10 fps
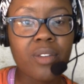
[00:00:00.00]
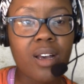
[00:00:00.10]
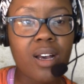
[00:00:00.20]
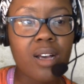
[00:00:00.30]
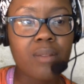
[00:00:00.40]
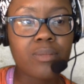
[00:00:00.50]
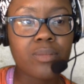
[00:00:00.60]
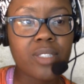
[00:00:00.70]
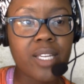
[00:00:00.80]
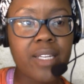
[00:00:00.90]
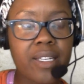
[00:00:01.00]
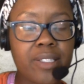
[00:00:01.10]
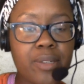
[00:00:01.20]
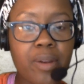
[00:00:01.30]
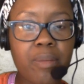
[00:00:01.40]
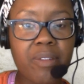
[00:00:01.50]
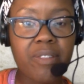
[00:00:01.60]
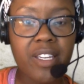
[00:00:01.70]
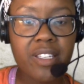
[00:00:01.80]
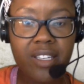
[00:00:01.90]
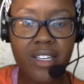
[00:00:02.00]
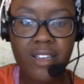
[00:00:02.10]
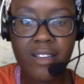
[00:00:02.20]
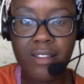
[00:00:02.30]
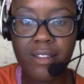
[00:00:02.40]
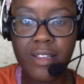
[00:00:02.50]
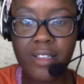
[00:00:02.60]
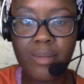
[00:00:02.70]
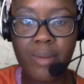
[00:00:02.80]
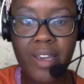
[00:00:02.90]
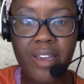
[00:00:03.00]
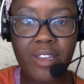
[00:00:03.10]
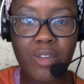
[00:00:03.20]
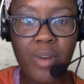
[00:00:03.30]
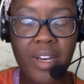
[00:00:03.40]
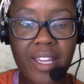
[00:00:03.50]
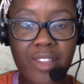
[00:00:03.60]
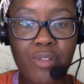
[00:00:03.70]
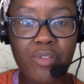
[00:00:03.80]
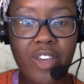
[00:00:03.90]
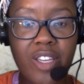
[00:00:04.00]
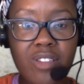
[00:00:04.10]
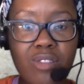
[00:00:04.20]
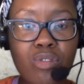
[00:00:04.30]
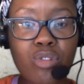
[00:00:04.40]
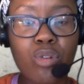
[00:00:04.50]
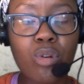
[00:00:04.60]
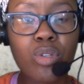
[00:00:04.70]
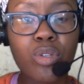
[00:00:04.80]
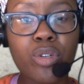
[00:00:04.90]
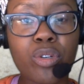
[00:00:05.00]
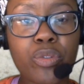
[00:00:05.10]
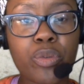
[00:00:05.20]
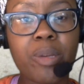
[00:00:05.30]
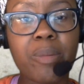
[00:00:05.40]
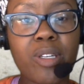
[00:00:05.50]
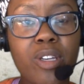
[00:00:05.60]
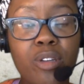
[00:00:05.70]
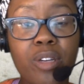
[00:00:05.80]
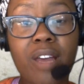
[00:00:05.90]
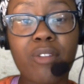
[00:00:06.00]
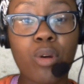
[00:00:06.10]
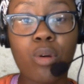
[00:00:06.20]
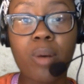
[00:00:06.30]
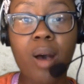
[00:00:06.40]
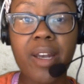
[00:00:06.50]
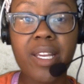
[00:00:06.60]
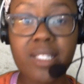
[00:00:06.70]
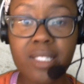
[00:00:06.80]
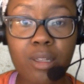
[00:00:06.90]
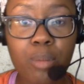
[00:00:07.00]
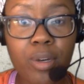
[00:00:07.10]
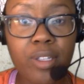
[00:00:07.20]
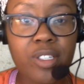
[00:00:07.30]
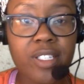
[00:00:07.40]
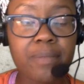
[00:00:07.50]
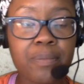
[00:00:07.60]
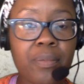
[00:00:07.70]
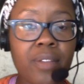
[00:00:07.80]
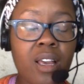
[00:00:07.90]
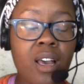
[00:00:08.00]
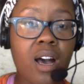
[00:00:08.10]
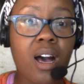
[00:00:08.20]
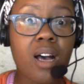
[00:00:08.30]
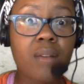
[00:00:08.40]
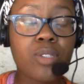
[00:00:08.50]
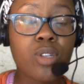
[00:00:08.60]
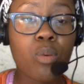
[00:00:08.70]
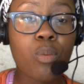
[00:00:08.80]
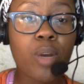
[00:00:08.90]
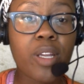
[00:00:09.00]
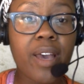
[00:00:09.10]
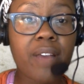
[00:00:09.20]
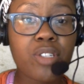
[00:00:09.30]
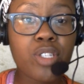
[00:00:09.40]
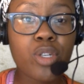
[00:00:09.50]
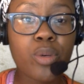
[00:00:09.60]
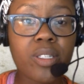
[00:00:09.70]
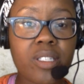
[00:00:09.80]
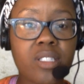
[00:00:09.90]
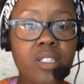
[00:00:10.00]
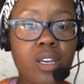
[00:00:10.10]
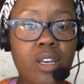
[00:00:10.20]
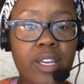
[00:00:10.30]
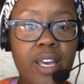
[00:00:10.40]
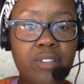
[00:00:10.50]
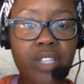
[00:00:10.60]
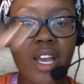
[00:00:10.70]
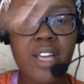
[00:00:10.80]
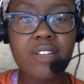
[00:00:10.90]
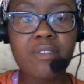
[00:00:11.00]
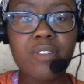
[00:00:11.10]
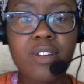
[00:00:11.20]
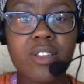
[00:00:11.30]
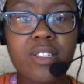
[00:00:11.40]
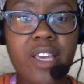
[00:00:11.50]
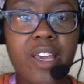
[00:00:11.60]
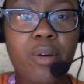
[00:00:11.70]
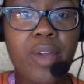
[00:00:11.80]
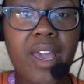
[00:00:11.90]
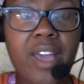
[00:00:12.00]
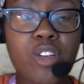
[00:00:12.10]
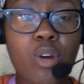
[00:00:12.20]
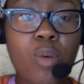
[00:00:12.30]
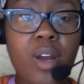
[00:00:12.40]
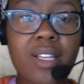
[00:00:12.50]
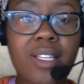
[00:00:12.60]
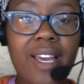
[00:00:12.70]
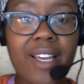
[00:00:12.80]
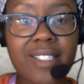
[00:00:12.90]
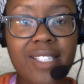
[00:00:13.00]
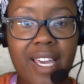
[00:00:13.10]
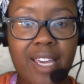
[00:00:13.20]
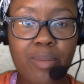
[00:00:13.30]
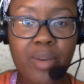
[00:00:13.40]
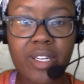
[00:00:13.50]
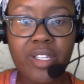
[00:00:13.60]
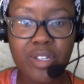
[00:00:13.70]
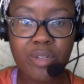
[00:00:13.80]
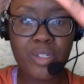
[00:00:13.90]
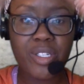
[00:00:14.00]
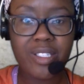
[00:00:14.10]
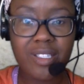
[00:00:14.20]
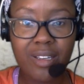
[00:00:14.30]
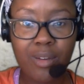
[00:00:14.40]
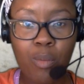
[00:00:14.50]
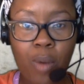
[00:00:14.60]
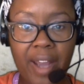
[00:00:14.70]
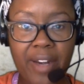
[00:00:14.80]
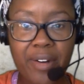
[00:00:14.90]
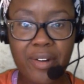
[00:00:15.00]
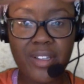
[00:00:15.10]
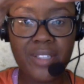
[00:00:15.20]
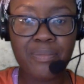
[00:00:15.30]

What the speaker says: that it's going to be facing this way. You want to get their face and their shoulders, or maybe you can have their whole body. It's still a portrait. So what you have to do is you have to kind of say, okay, I don't want a landscape picture, which is wider